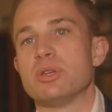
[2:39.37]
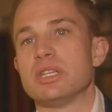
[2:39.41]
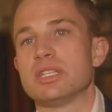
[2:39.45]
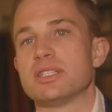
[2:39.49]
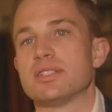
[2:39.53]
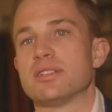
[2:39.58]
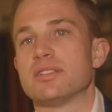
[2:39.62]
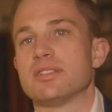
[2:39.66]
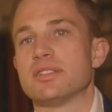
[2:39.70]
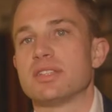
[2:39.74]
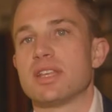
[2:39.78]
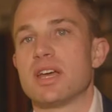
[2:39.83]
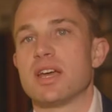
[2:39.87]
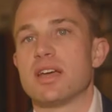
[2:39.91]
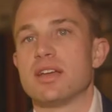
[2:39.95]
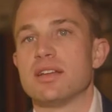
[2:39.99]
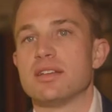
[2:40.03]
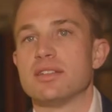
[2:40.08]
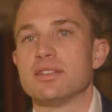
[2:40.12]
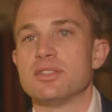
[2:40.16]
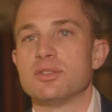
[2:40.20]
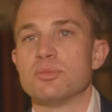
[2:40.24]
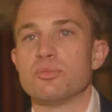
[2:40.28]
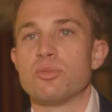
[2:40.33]
pieces that
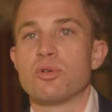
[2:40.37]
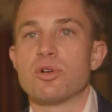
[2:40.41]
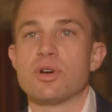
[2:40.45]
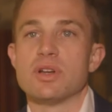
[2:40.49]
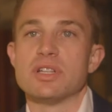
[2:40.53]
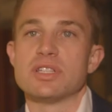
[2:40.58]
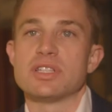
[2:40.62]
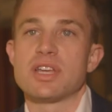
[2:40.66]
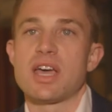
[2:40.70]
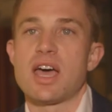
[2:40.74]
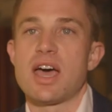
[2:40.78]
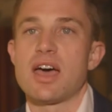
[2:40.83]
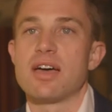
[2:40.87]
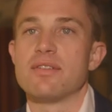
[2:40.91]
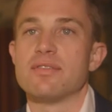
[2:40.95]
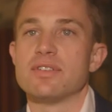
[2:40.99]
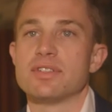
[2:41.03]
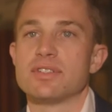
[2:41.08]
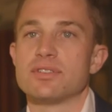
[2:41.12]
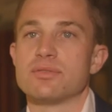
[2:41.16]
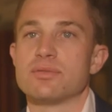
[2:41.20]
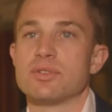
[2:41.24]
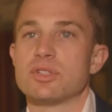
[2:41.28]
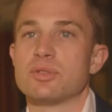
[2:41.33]
it's important to have
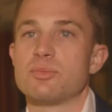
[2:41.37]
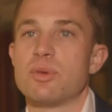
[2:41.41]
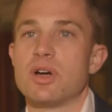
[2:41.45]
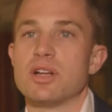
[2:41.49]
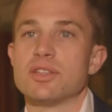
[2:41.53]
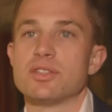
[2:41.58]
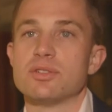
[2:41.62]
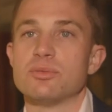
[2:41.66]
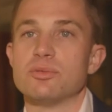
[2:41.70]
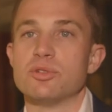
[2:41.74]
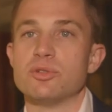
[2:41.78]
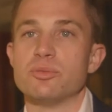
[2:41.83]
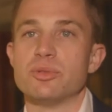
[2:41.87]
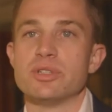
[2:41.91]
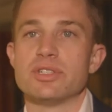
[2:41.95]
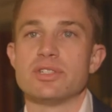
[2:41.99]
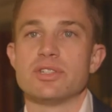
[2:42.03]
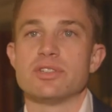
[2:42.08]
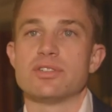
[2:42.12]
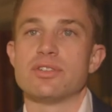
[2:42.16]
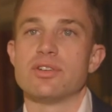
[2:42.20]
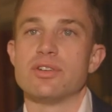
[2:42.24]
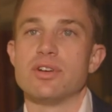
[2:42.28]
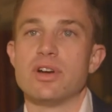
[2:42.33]
as a responsible
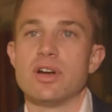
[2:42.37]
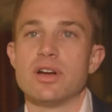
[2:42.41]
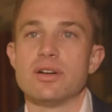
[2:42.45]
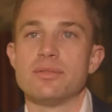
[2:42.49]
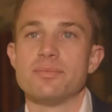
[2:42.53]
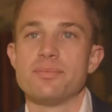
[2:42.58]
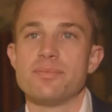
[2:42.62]
business owner.